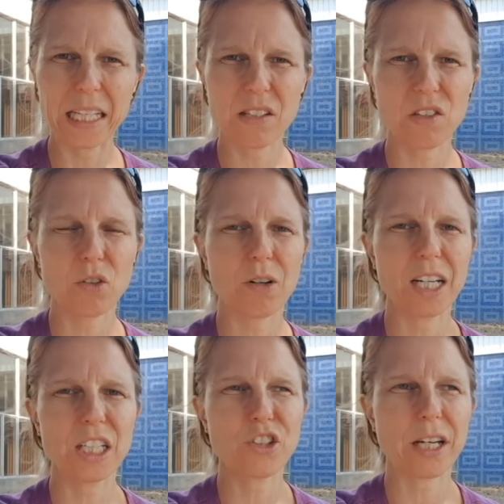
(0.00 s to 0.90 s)
in
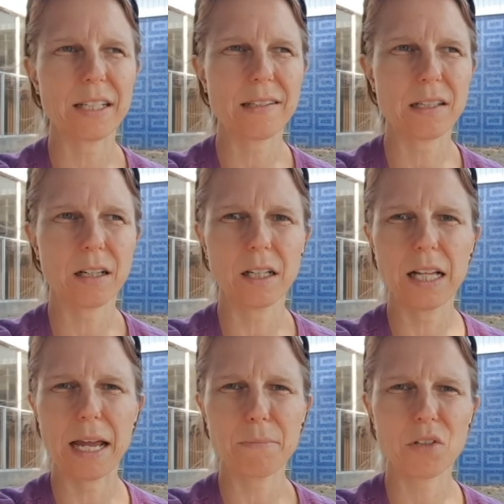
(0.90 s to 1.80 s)
storage. I
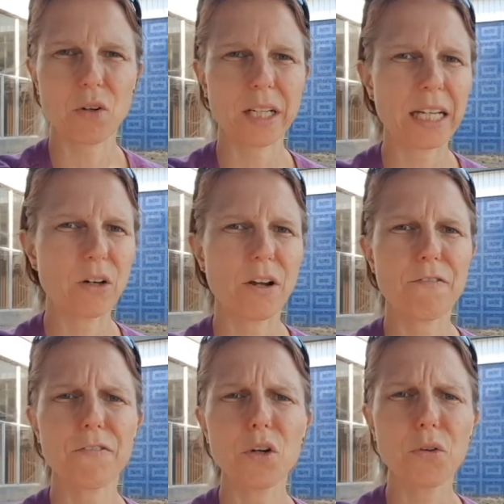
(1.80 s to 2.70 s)
still am sorting out a
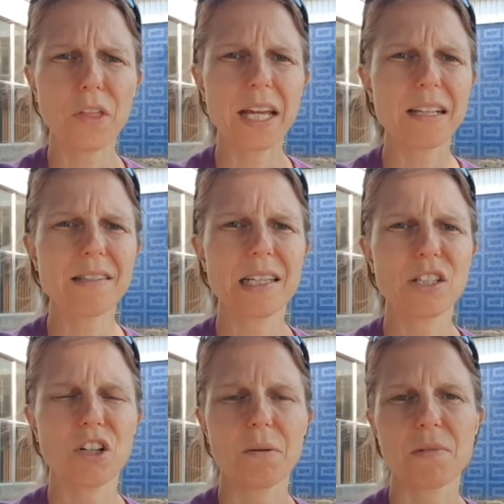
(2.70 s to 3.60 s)
few things
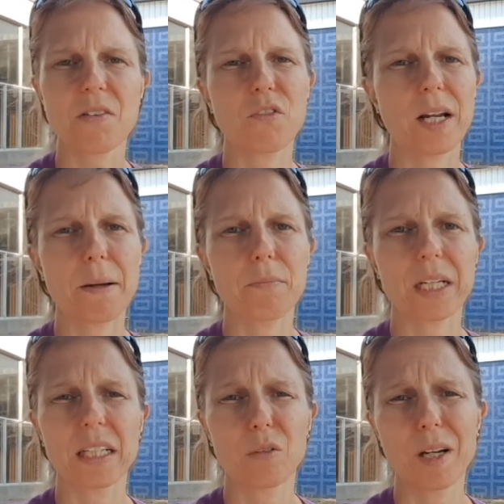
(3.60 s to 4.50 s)
in terms of what I'm
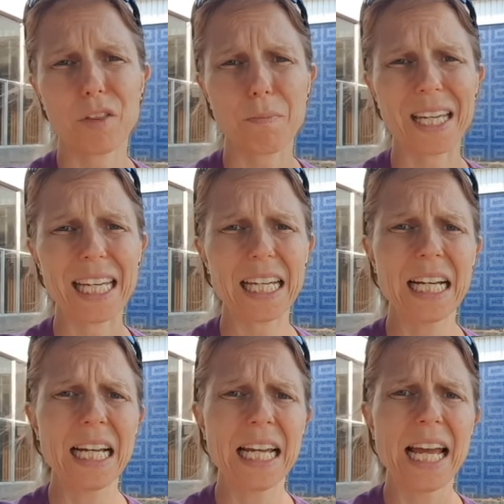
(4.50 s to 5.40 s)
bringing with me
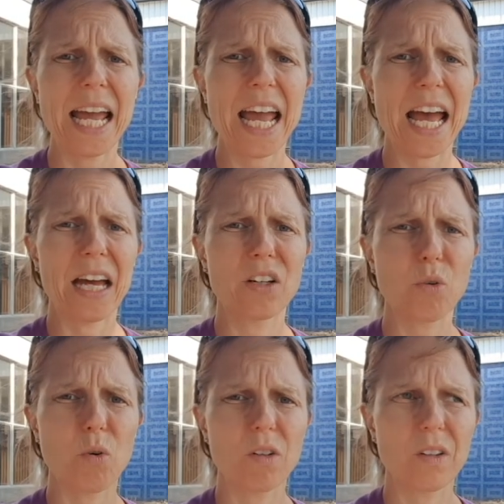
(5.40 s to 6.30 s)
and
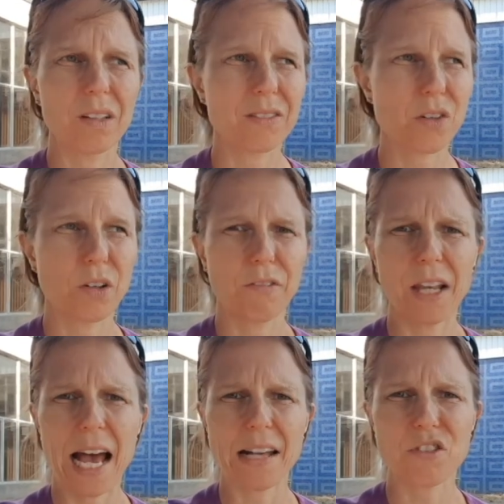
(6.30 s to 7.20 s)
sort
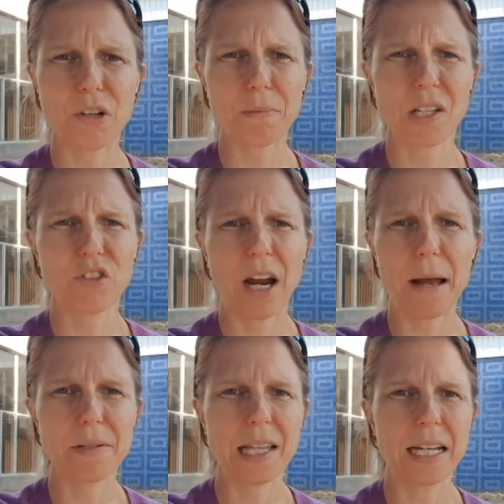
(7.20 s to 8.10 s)
of last drips and
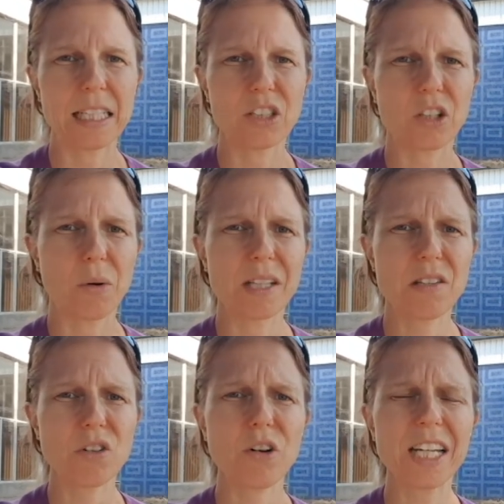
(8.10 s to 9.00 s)
drabs that need to go in
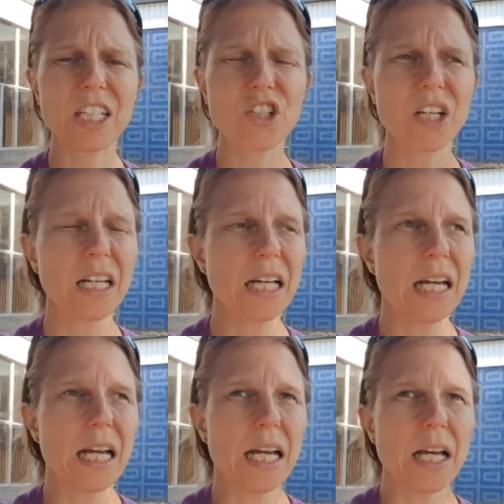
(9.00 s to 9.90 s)
storage.
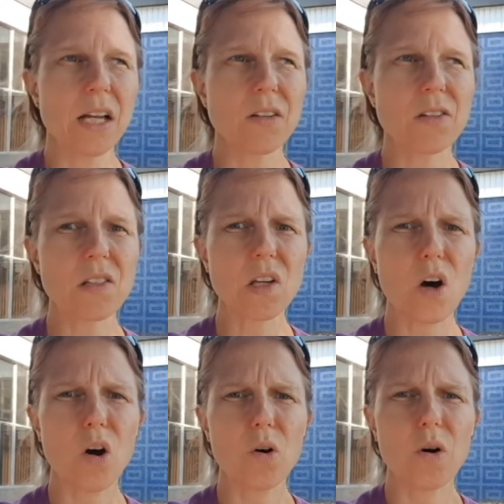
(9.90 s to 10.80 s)

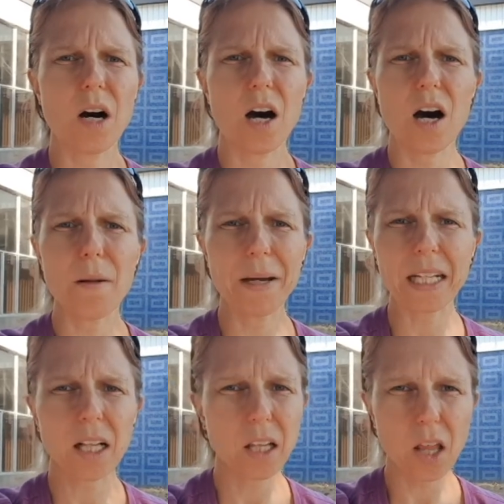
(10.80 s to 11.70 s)
So all my
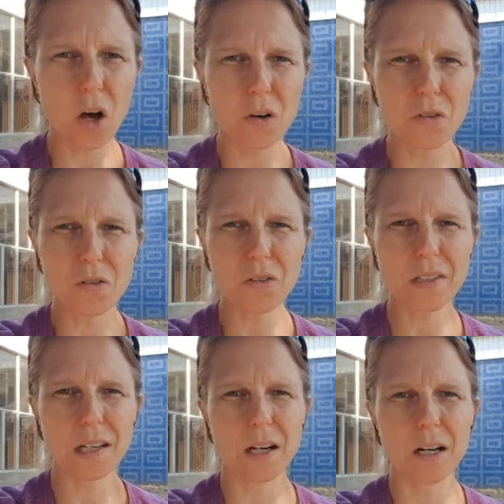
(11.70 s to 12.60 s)

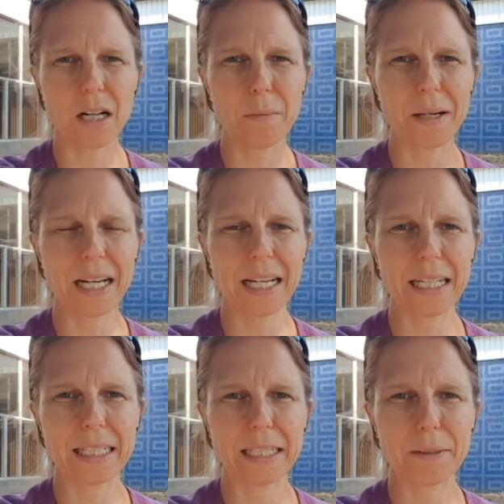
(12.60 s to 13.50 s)
clothes, all
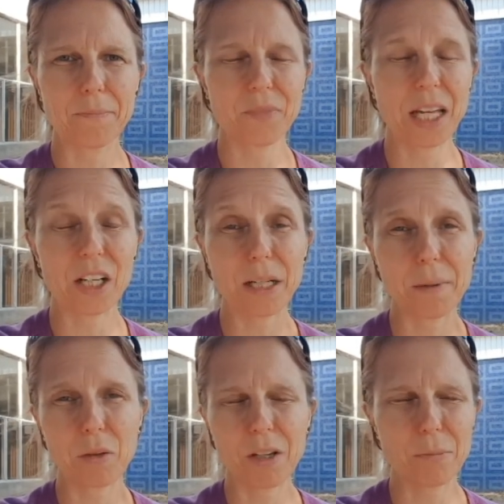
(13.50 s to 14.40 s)
my that are
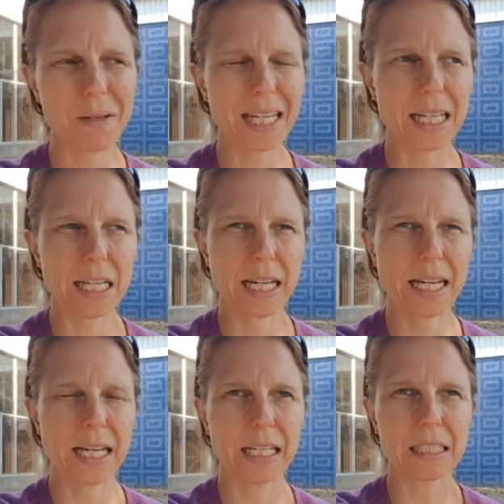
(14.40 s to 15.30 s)
coming with me,
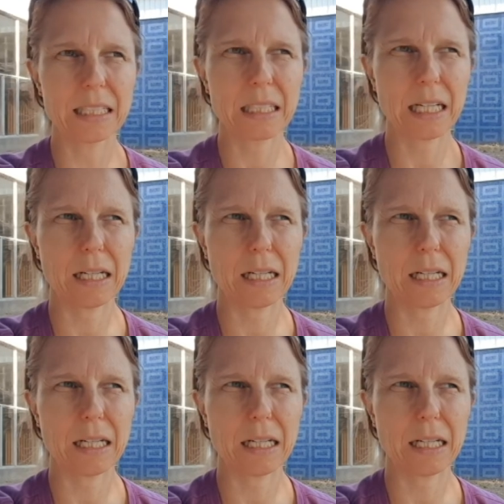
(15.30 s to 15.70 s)
and